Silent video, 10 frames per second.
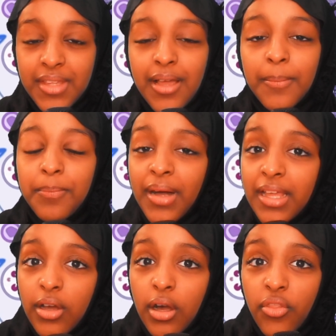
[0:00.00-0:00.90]
But
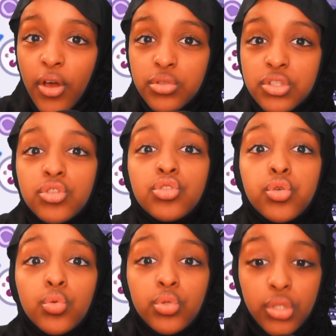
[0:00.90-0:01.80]
those
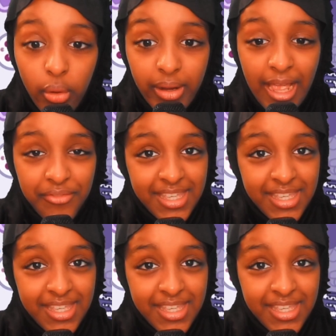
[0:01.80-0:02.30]
who don't have the